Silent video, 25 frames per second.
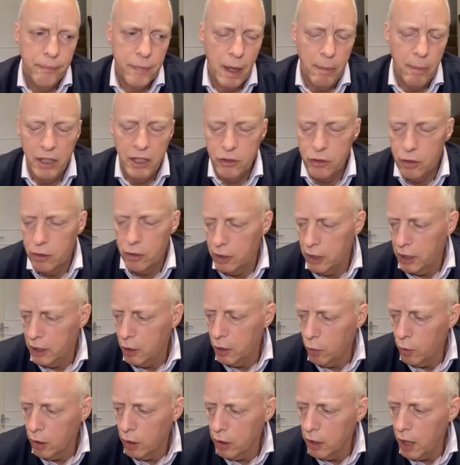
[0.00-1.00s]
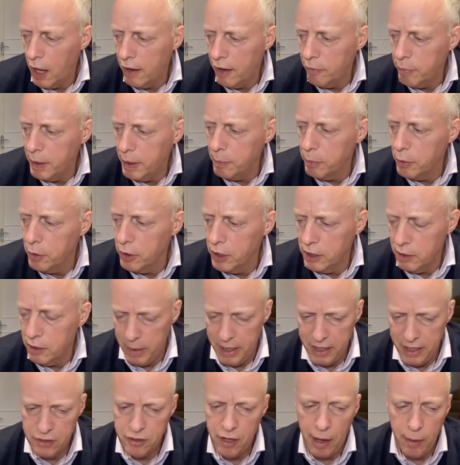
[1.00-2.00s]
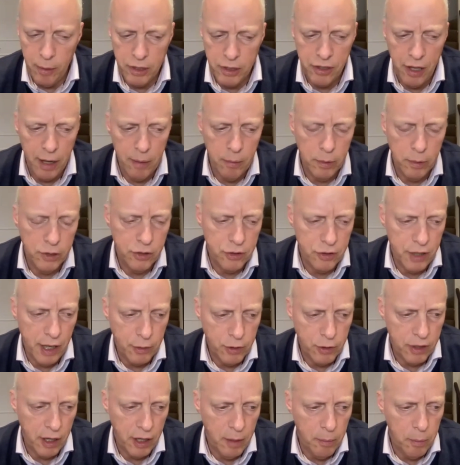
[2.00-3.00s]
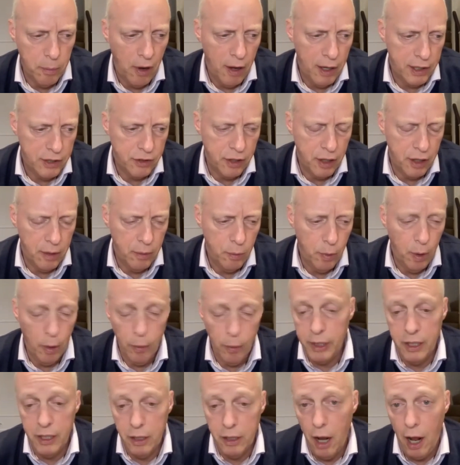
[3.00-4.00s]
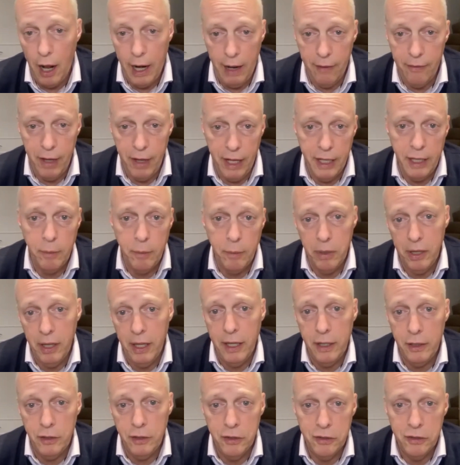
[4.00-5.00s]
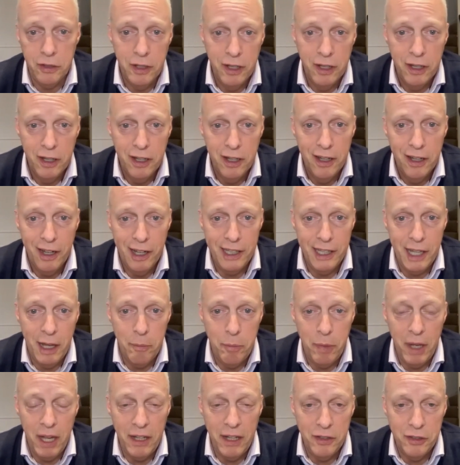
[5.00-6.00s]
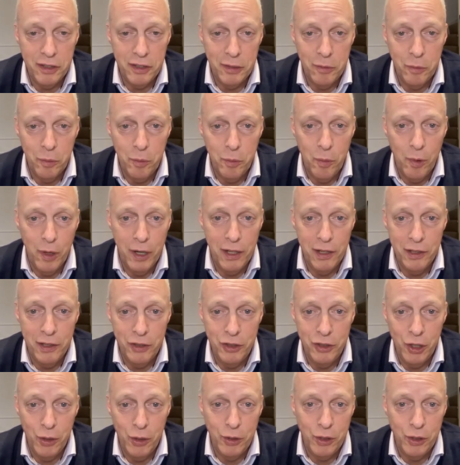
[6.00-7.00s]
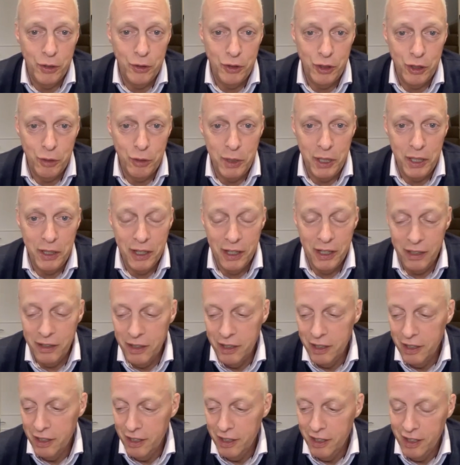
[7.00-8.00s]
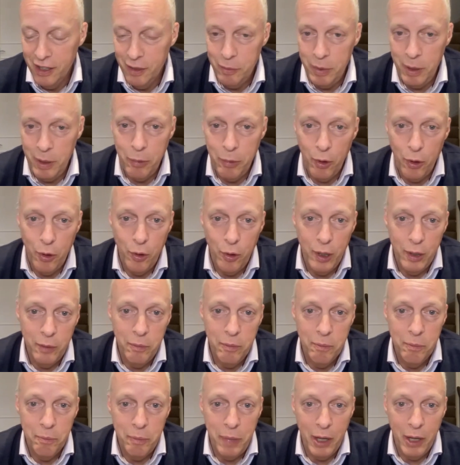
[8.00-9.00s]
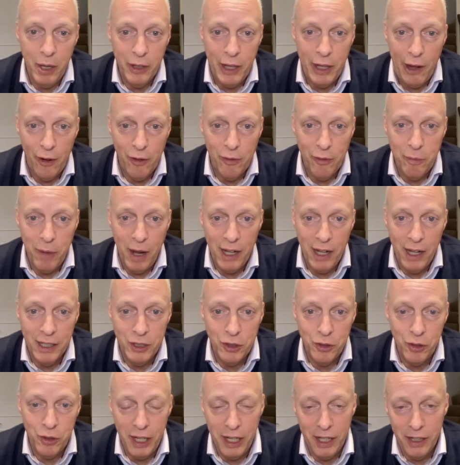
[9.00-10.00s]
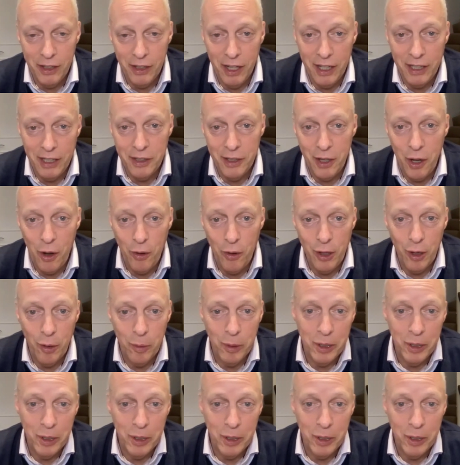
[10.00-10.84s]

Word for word: I mean, certainly there were a lot of people at the base I was at, which is outside of Boston, where we did not have any planes at that base. And one right. of the jokes used to be that people who had bailed out of pilot training liked to go there